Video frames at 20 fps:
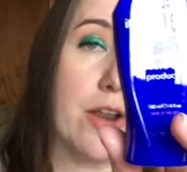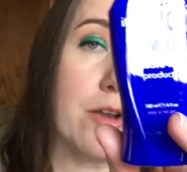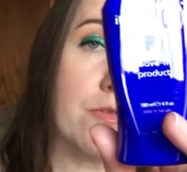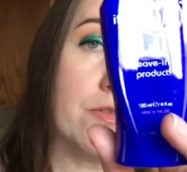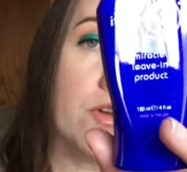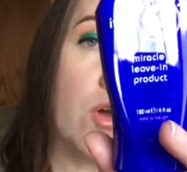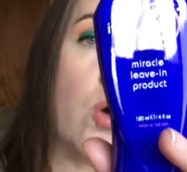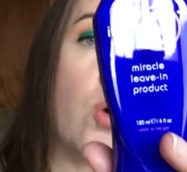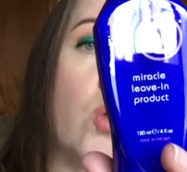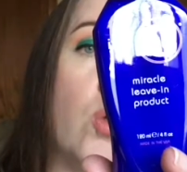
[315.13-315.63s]
out
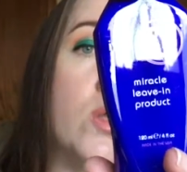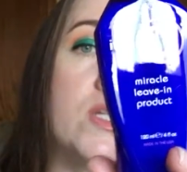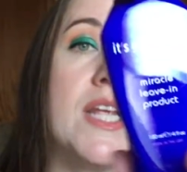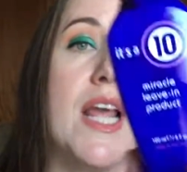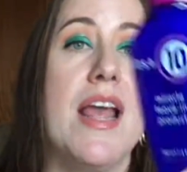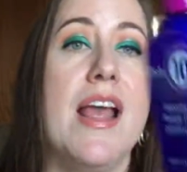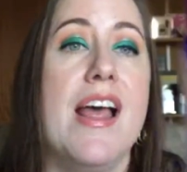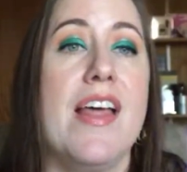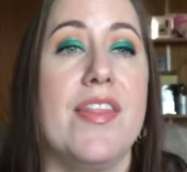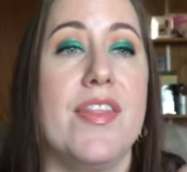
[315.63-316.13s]
of gold.
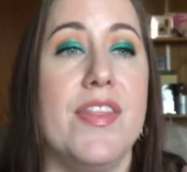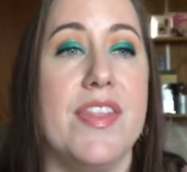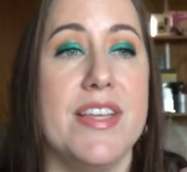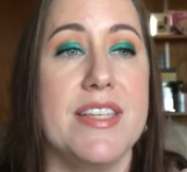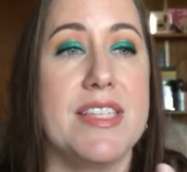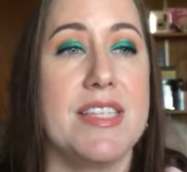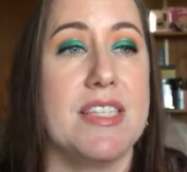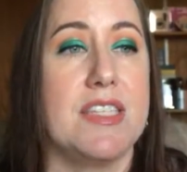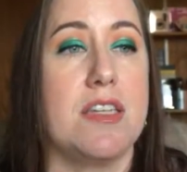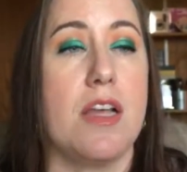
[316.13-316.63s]

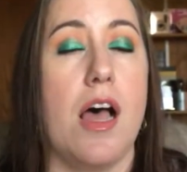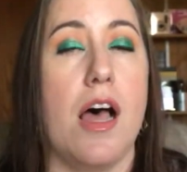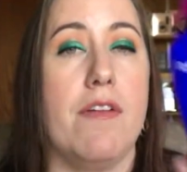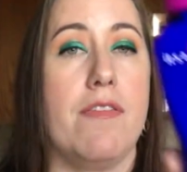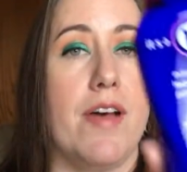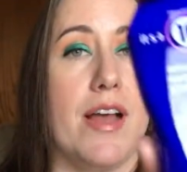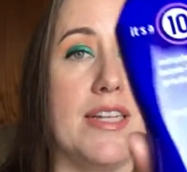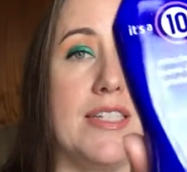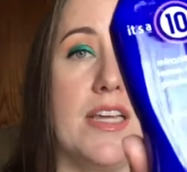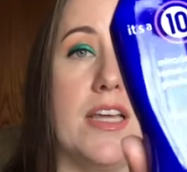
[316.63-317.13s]
This stuff,
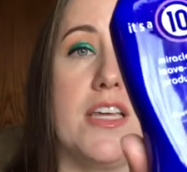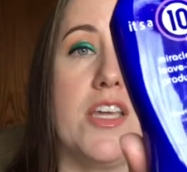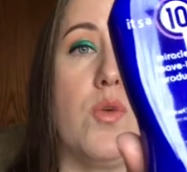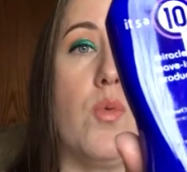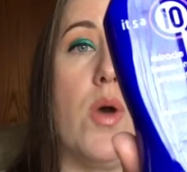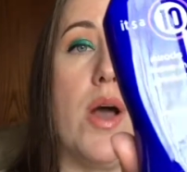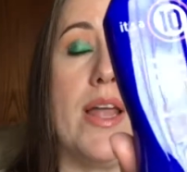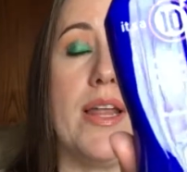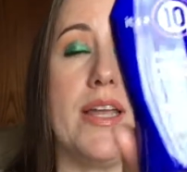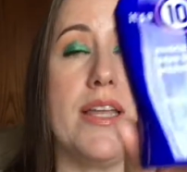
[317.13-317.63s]
I tell you
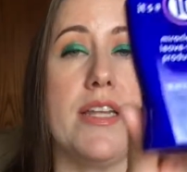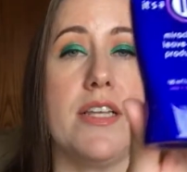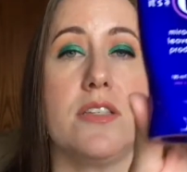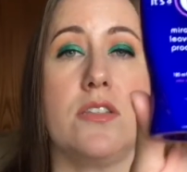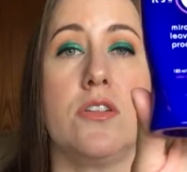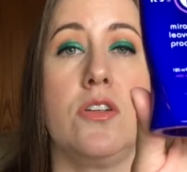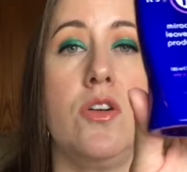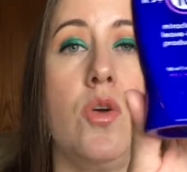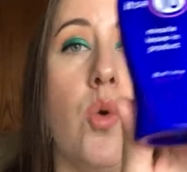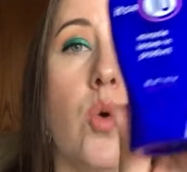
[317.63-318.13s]
what, it
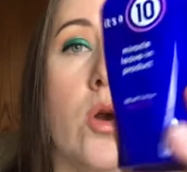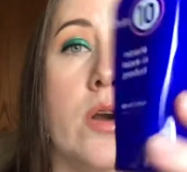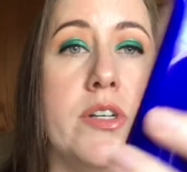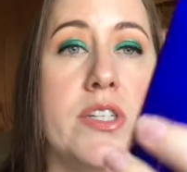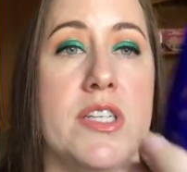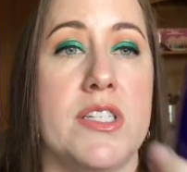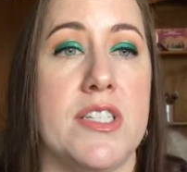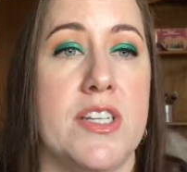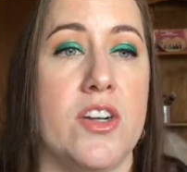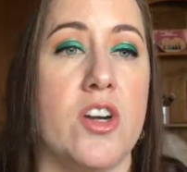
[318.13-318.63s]
is
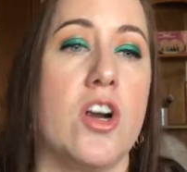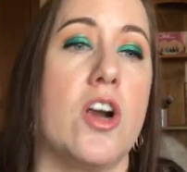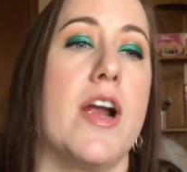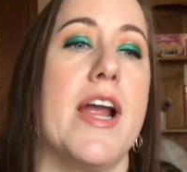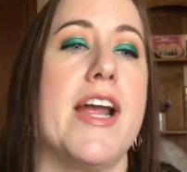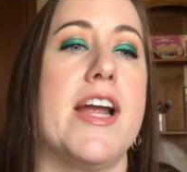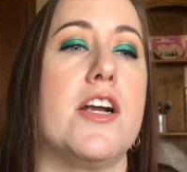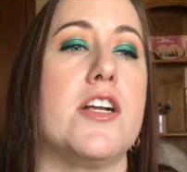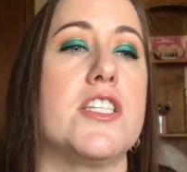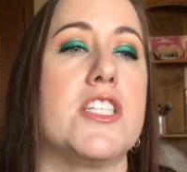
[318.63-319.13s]
gorgeous in her
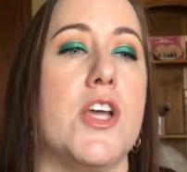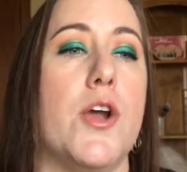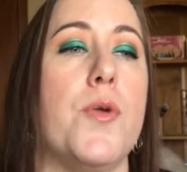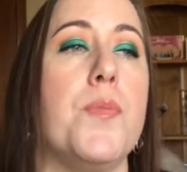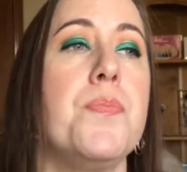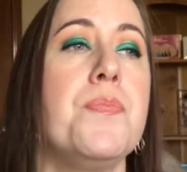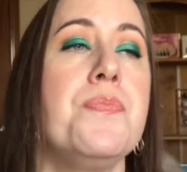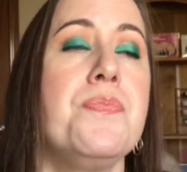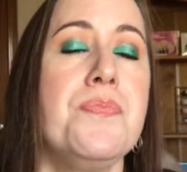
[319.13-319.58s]
hair. So